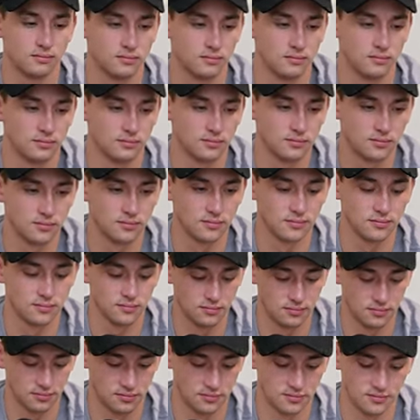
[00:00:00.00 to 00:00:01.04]

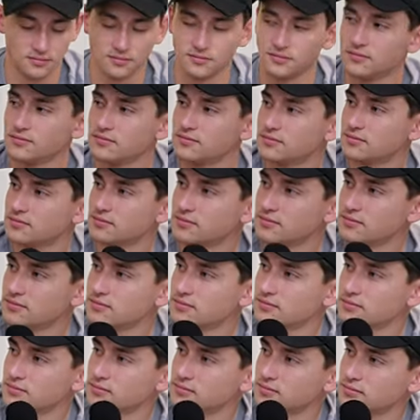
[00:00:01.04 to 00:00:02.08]

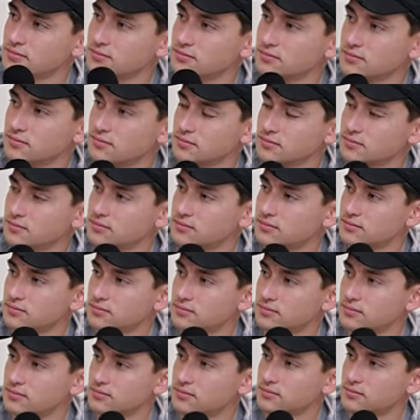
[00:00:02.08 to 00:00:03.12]

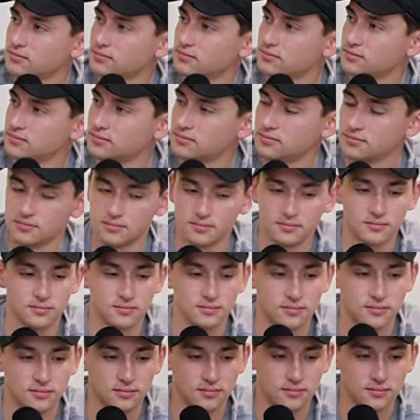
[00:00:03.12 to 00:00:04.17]

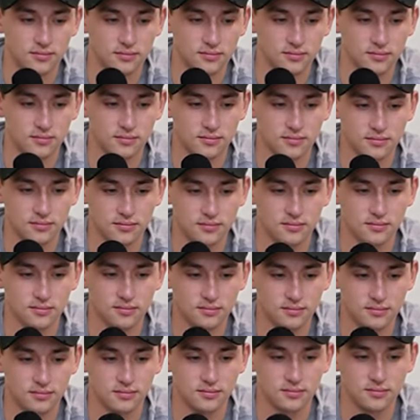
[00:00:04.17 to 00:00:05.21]

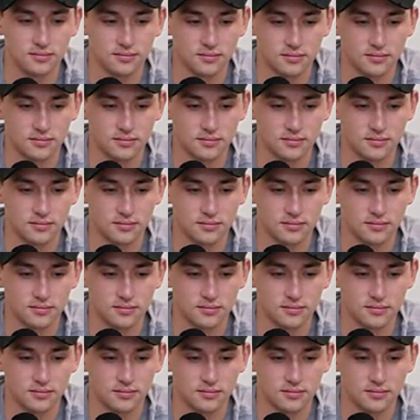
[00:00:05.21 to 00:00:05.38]
The person shown says nothing.